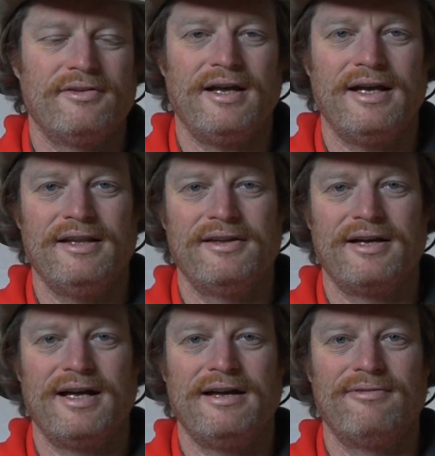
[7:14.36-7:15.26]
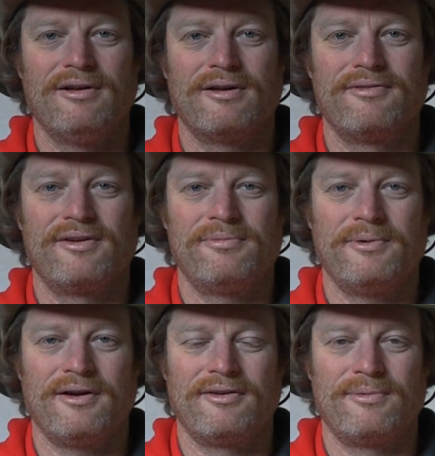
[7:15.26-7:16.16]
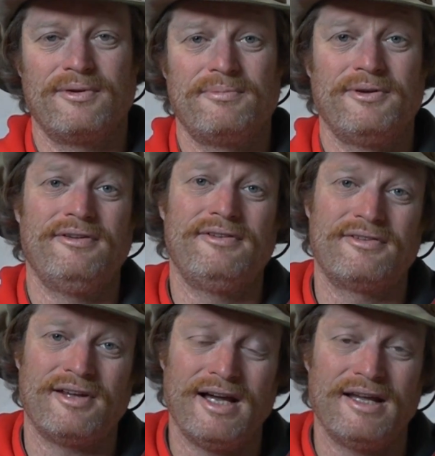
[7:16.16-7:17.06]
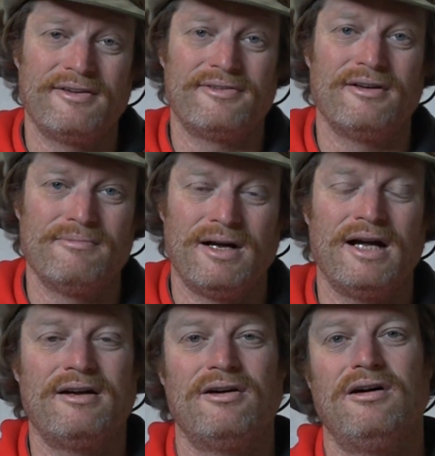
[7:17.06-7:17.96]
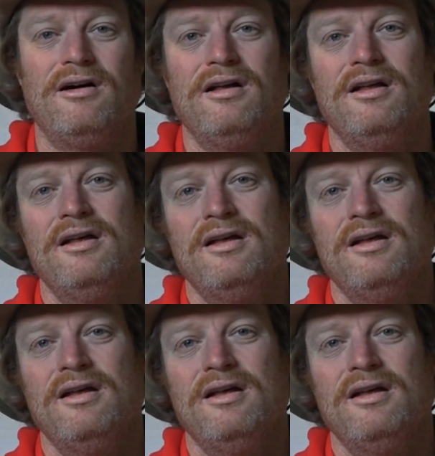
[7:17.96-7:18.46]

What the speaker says: A tyre that I have a lot of experience with, but it's a tyre that's on my car.